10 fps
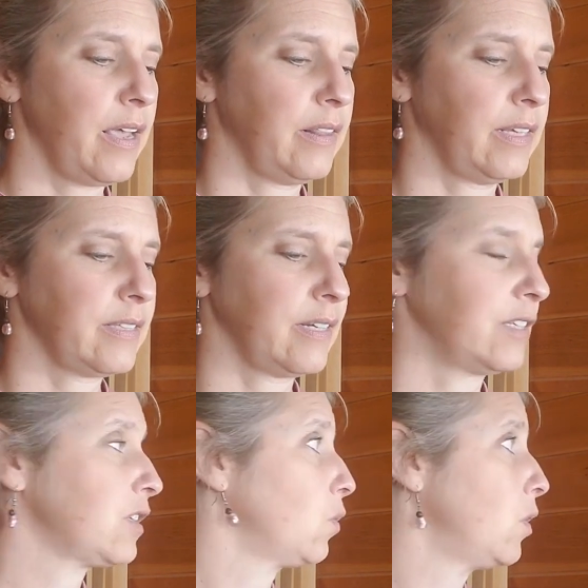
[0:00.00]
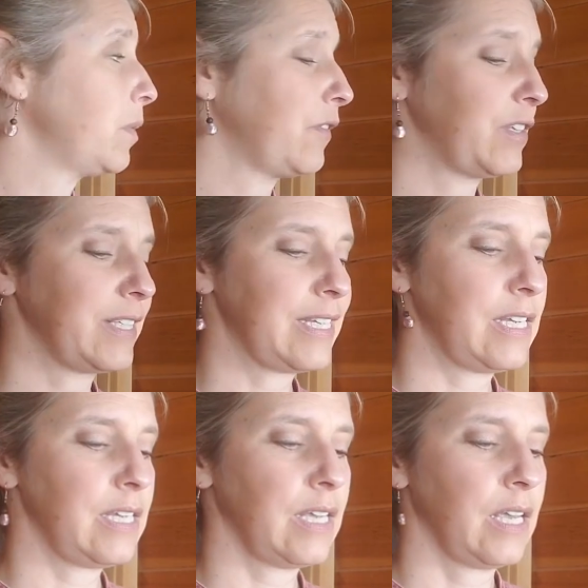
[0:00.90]
and they said it's the woman of the
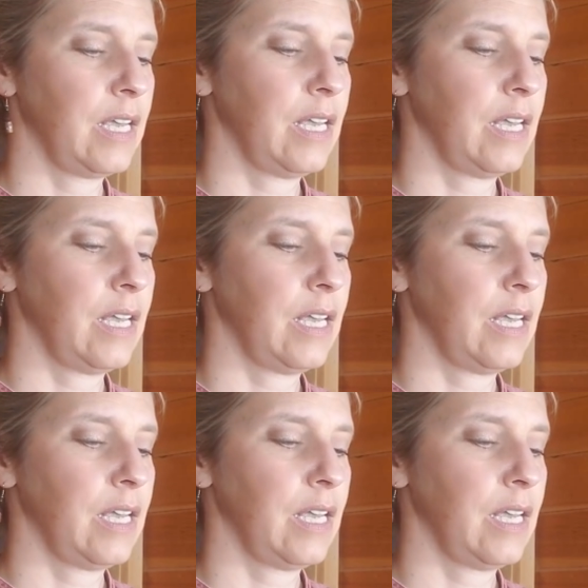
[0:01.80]
sea.